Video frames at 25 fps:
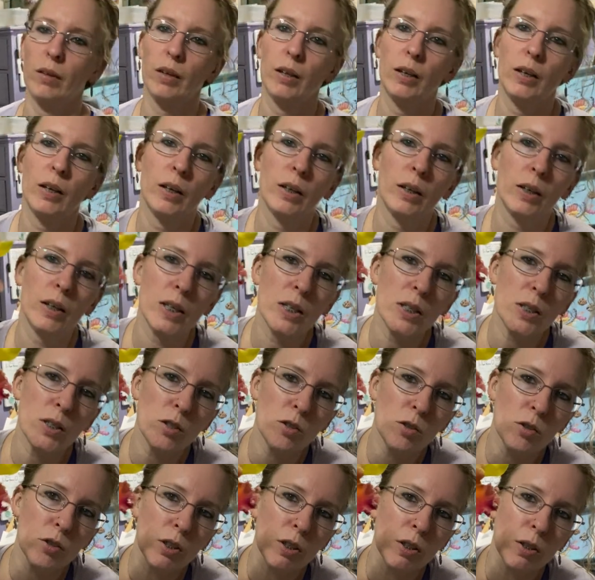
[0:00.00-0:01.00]
And
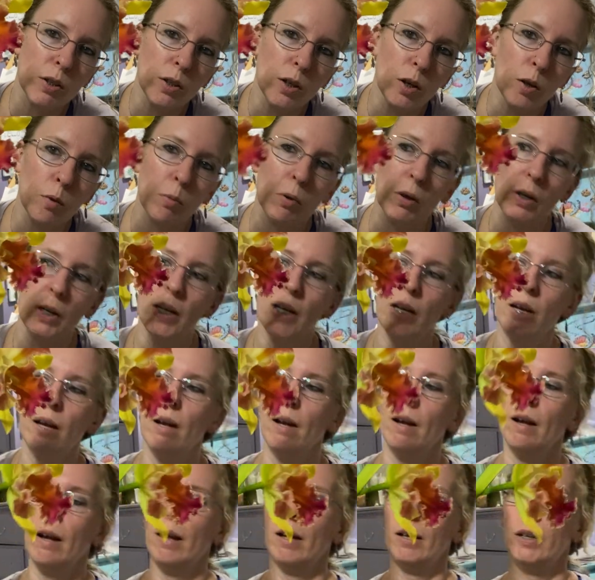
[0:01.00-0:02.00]
isn't she so pretty?
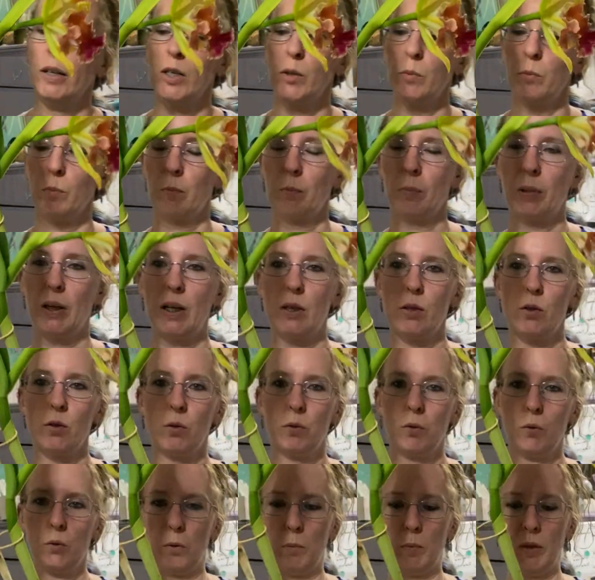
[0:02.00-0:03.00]
And these plants are
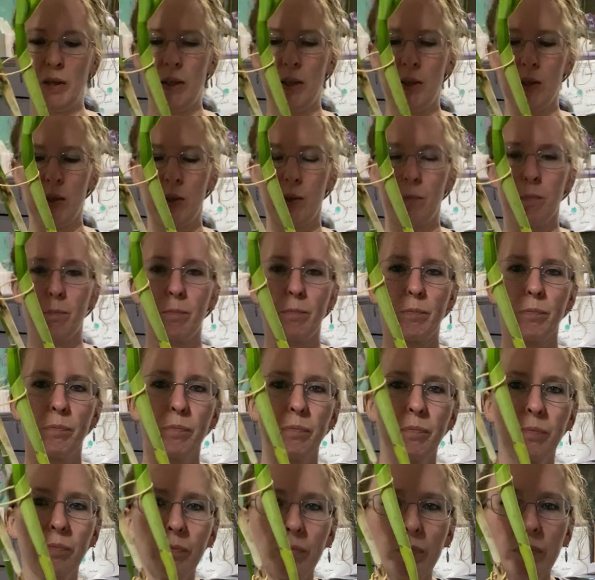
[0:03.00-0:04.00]
cool because
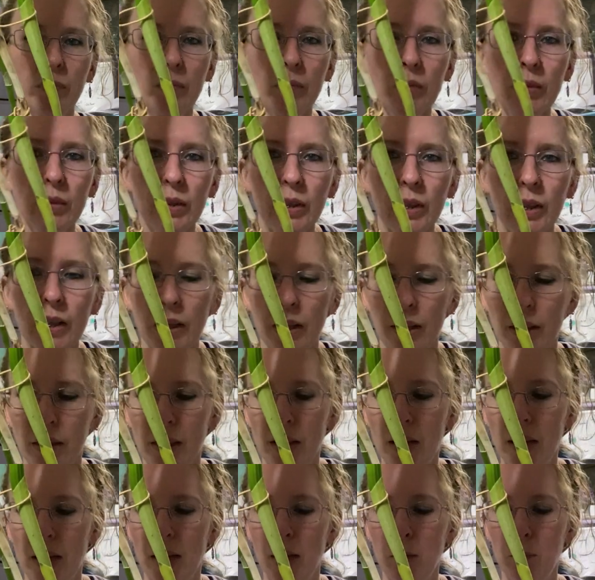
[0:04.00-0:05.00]

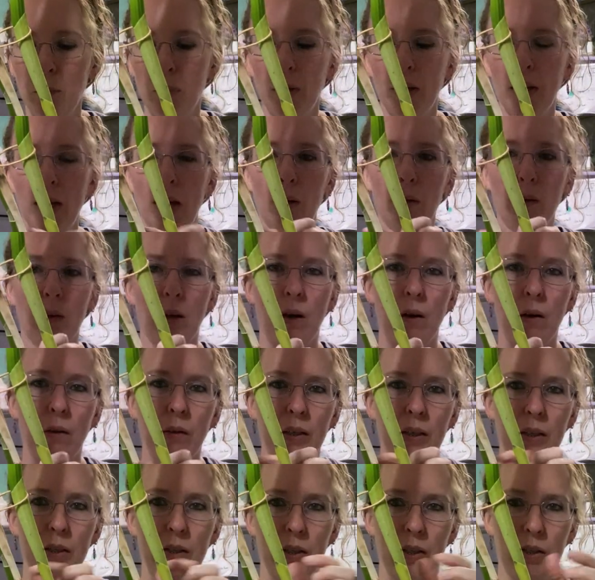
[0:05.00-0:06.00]
they put out all
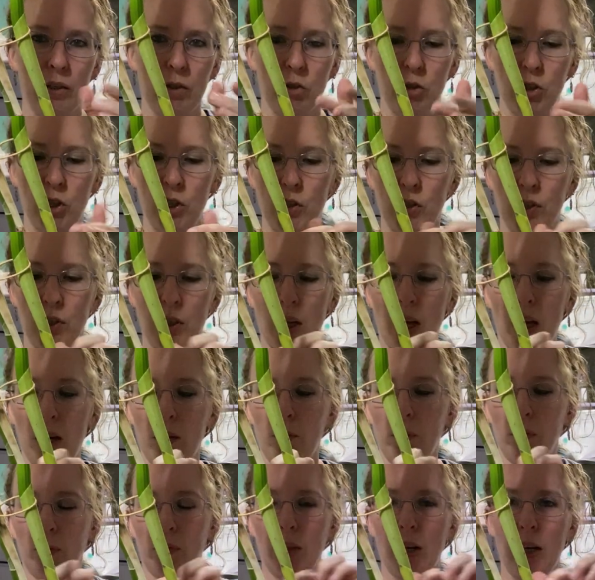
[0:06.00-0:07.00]
the, she's kind
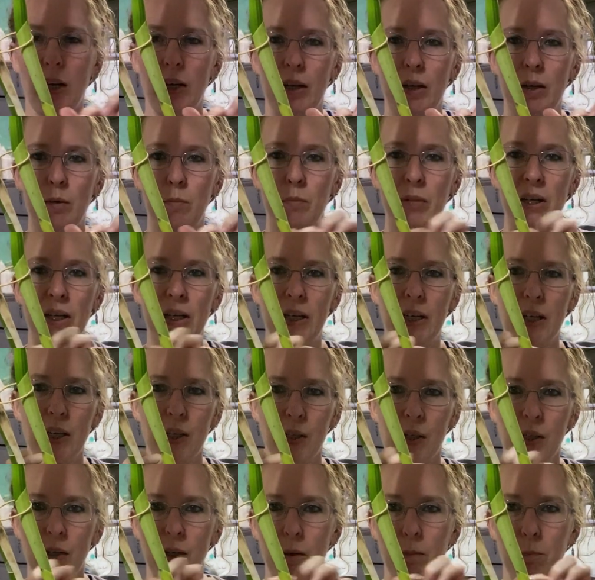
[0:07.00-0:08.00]
of got a
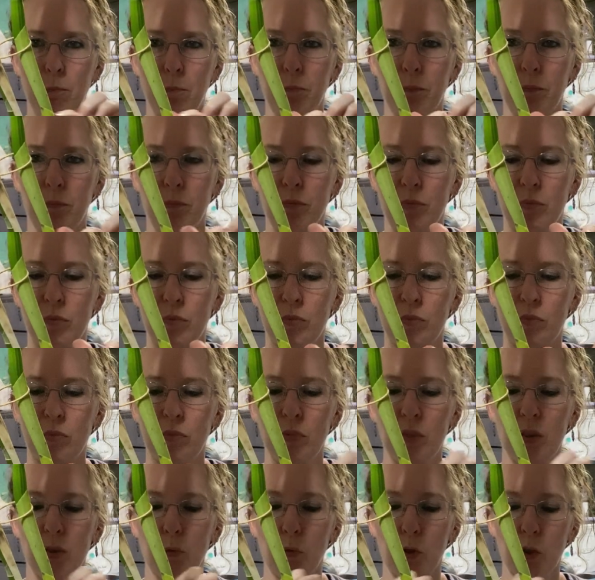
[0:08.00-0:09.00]
BDSM
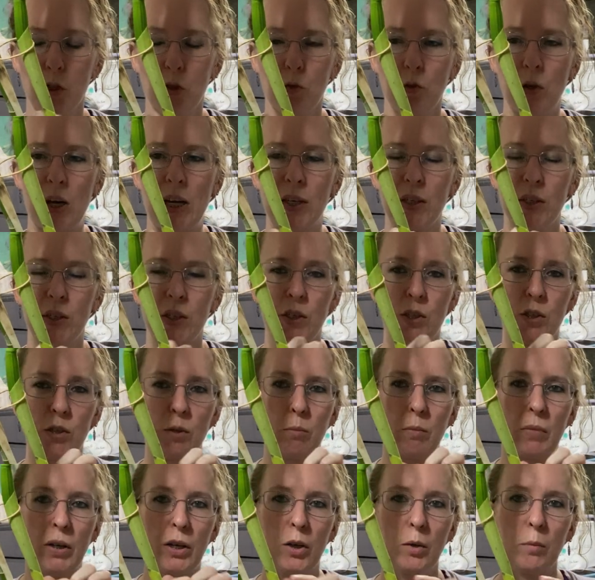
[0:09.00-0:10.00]
restraint
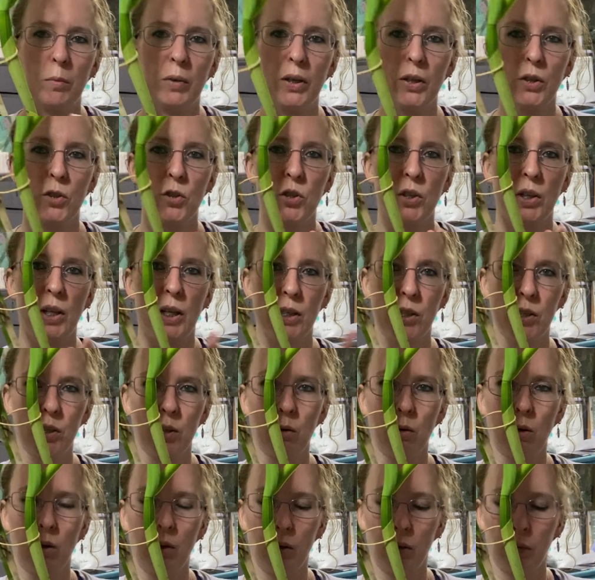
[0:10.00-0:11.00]
system here because she likes to
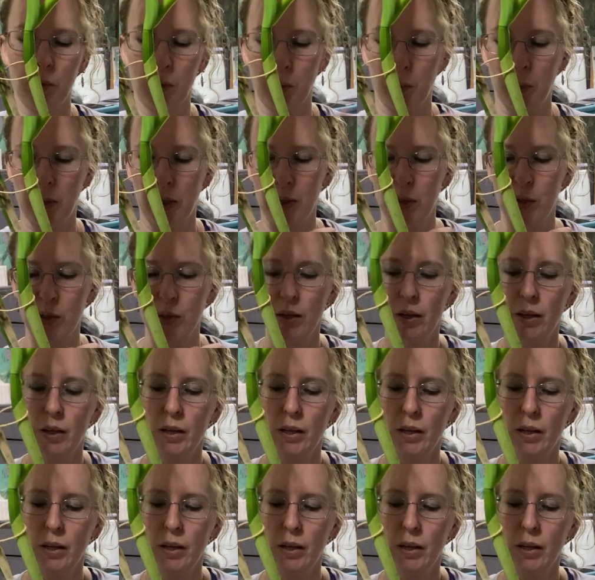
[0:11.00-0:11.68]
go all over the place.